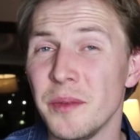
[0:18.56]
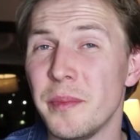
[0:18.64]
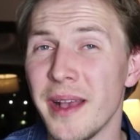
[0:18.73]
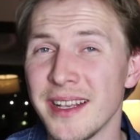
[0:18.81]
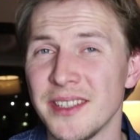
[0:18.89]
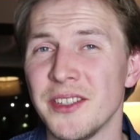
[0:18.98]
you
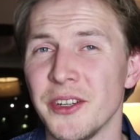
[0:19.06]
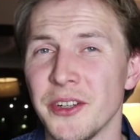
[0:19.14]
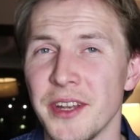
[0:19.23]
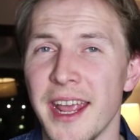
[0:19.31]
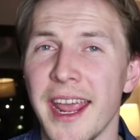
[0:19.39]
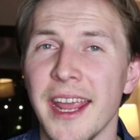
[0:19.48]
pass a
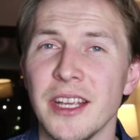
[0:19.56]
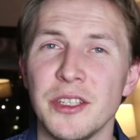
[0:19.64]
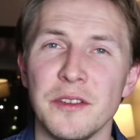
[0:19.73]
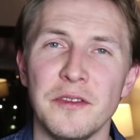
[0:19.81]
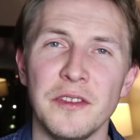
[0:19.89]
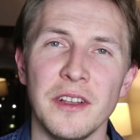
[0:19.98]
certain
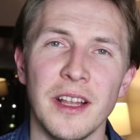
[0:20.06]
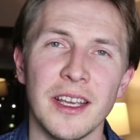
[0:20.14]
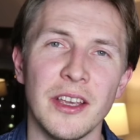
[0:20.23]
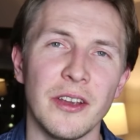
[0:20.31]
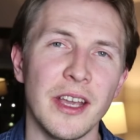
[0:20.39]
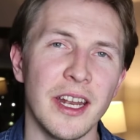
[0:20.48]
age, you feel
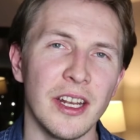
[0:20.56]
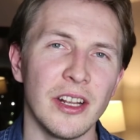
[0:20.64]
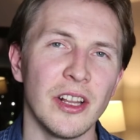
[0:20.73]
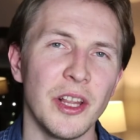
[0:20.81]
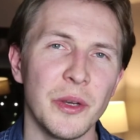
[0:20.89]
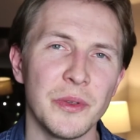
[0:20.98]
like you're getting
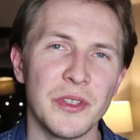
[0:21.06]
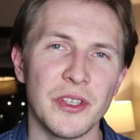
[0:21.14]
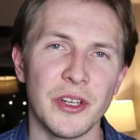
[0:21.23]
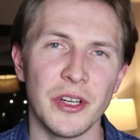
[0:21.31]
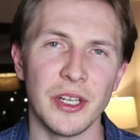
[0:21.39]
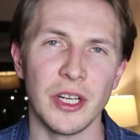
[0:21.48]

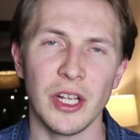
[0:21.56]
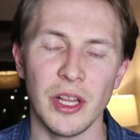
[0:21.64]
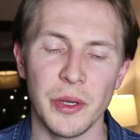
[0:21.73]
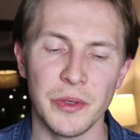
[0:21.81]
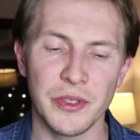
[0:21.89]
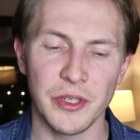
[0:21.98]
closer and
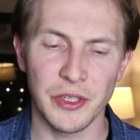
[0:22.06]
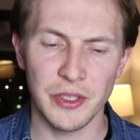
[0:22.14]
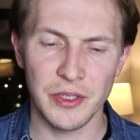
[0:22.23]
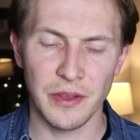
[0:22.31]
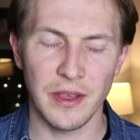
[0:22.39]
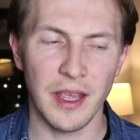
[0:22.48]
closer
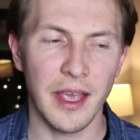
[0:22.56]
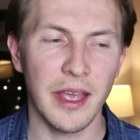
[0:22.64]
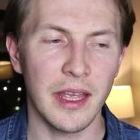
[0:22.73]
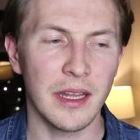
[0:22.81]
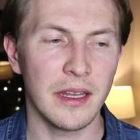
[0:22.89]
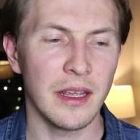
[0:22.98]
to the
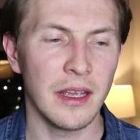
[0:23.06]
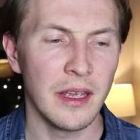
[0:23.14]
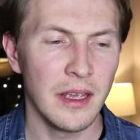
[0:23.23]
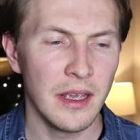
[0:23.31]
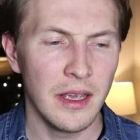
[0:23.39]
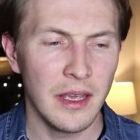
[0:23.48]
end
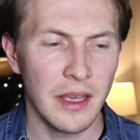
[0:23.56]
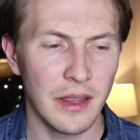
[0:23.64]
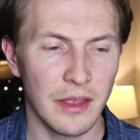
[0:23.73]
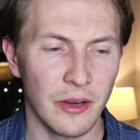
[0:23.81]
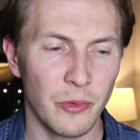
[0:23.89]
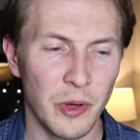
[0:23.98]
and
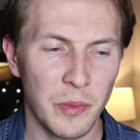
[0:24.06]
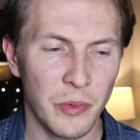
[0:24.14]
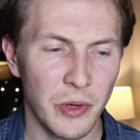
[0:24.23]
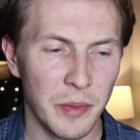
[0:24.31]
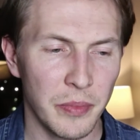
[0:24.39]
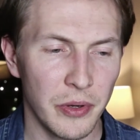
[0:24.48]
the Grim
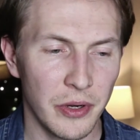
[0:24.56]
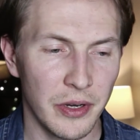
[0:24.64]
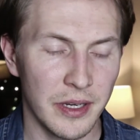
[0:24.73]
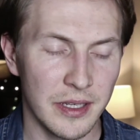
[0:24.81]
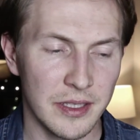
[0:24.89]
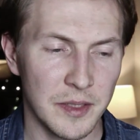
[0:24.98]
Reaper
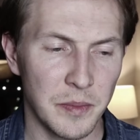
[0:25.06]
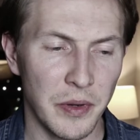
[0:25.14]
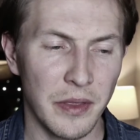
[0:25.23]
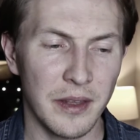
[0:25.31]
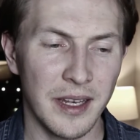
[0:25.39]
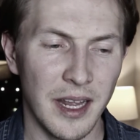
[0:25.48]
is
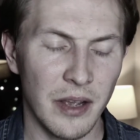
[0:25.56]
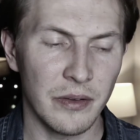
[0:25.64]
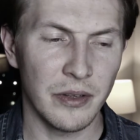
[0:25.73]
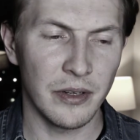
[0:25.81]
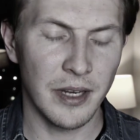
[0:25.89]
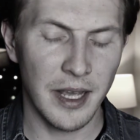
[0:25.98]
breathing
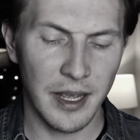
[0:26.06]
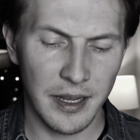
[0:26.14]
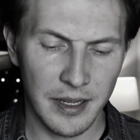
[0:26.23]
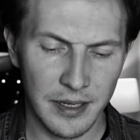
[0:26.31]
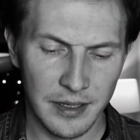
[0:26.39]
down your neck.